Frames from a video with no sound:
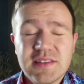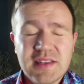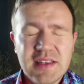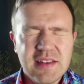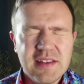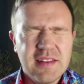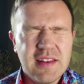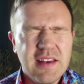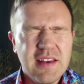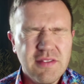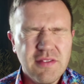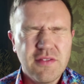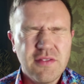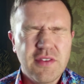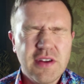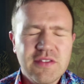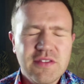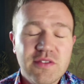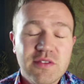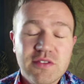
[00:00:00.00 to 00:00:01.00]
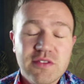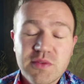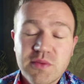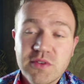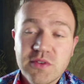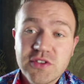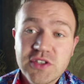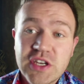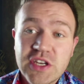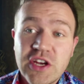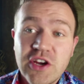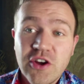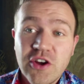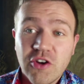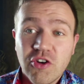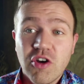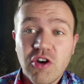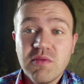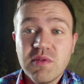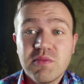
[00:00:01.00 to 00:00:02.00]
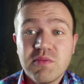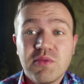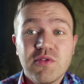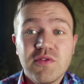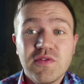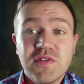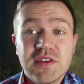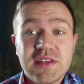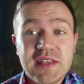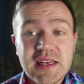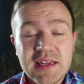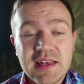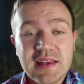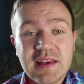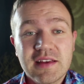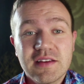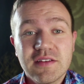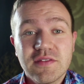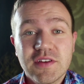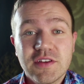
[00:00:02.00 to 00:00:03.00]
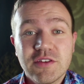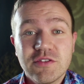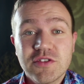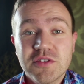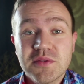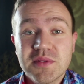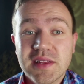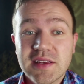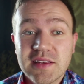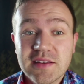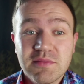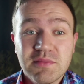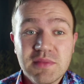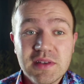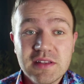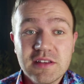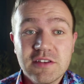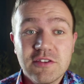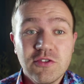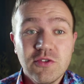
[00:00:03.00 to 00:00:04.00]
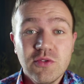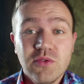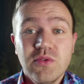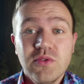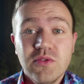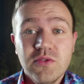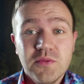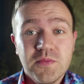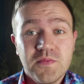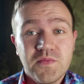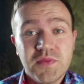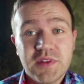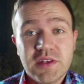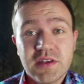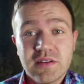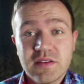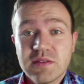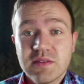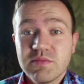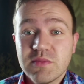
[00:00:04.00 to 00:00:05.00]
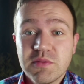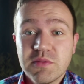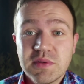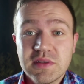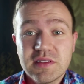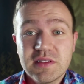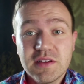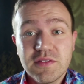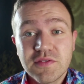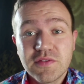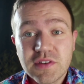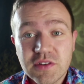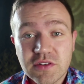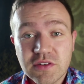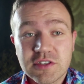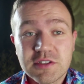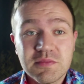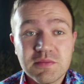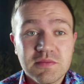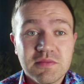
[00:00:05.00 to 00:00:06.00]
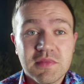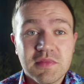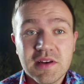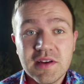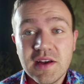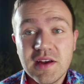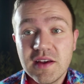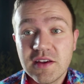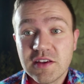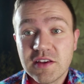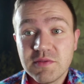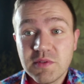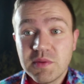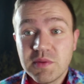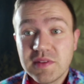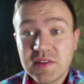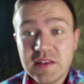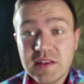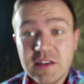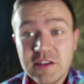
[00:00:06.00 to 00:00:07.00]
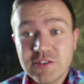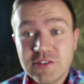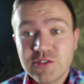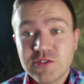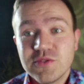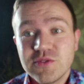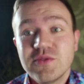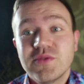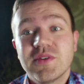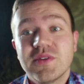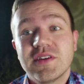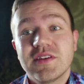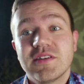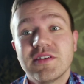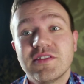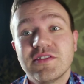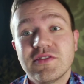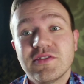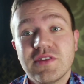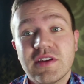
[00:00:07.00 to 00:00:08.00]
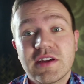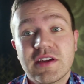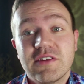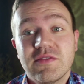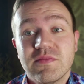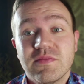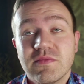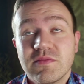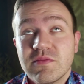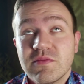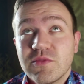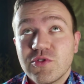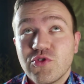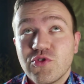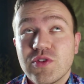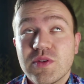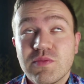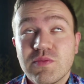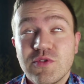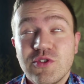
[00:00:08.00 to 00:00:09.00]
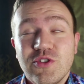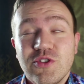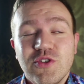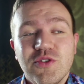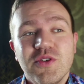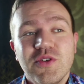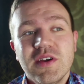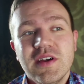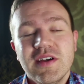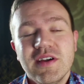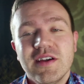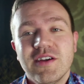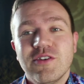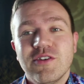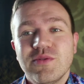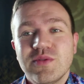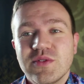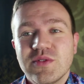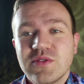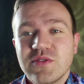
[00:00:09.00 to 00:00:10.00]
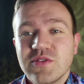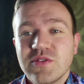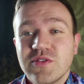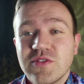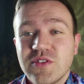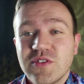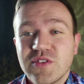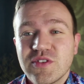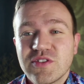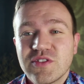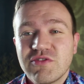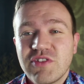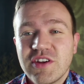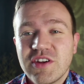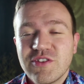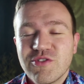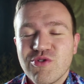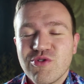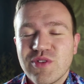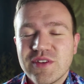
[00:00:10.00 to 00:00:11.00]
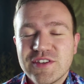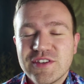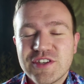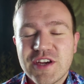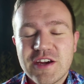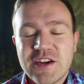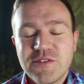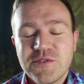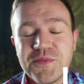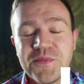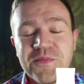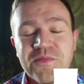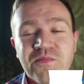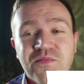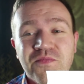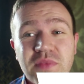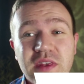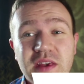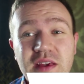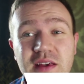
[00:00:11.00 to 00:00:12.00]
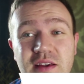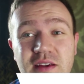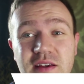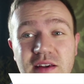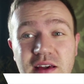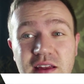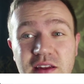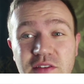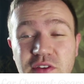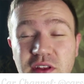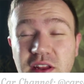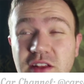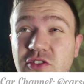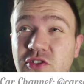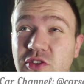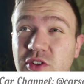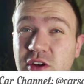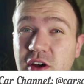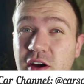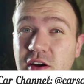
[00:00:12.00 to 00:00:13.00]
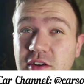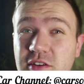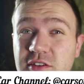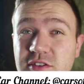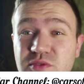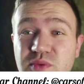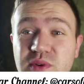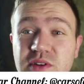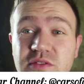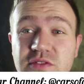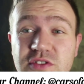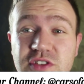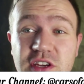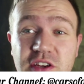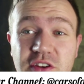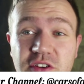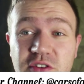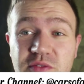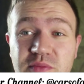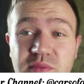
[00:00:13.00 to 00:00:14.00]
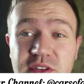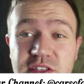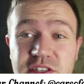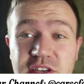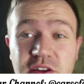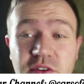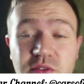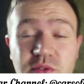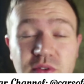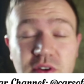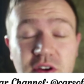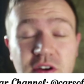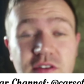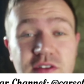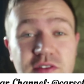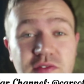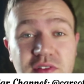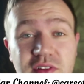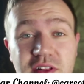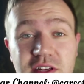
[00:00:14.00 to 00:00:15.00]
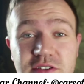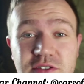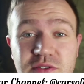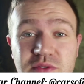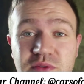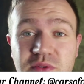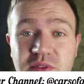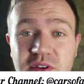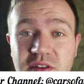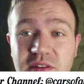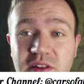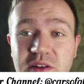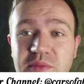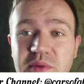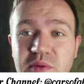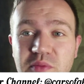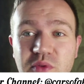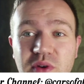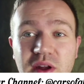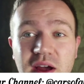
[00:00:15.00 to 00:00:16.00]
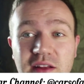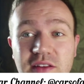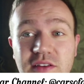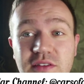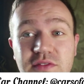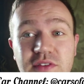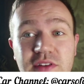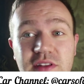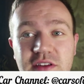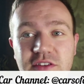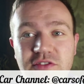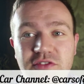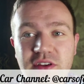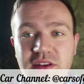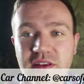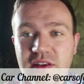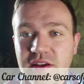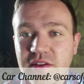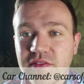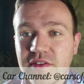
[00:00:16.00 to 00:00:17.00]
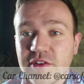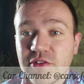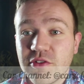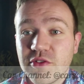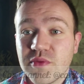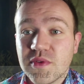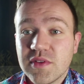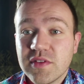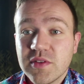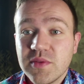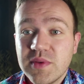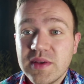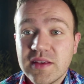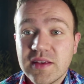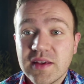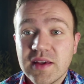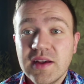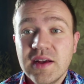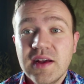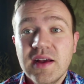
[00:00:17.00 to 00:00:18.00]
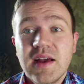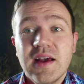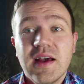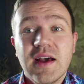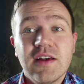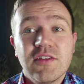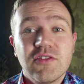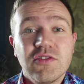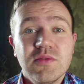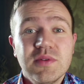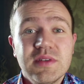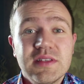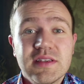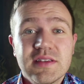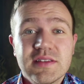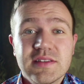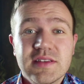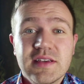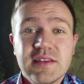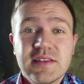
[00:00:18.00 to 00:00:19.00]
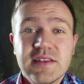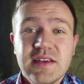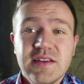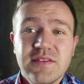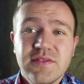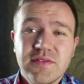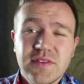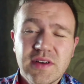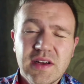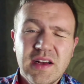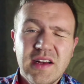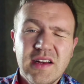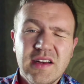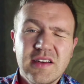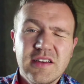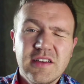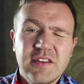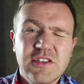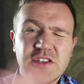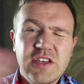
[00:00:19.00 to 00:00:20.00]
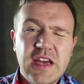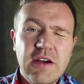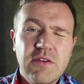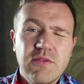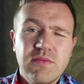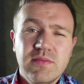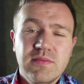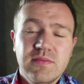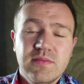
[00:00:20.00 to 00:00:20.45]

stay safe. Thanks very much for watching. Comment below if there's any kind of videos you would like me to do, uh, something maybe different or something you maybe seen years ago. Uh, just I can do something new. Always looking to try and grow this channel. Uh, and if you're into cars, why not check out my channel Cars of Glasgow? I'm a little bit more active and there, try and get a video once a week. As always, stay safe. Ciao.